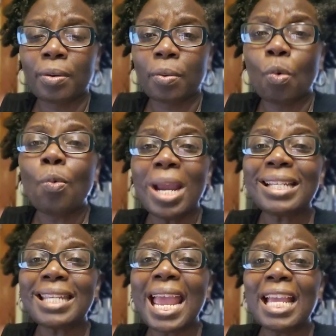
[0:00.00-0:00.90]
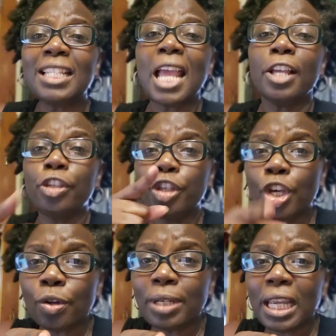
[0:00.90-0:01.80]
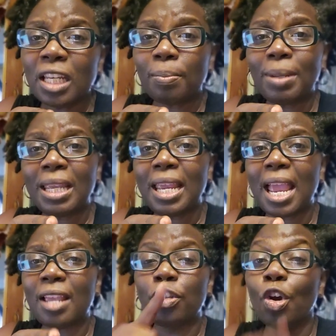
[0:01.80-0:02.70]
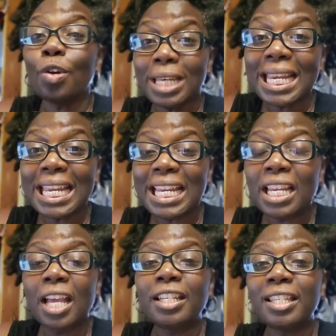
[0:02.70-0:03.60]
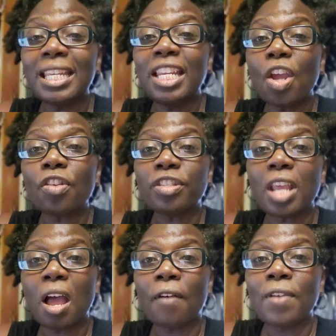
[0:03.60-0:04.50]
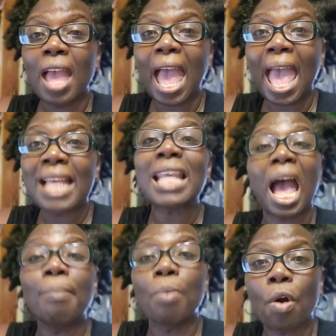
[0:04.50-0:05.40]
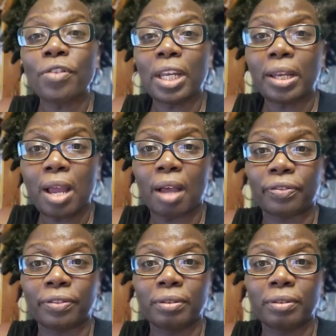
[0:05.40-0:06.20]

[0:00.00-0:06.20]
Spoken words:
What we're saying is that you need to see yourself as I'm more than enough.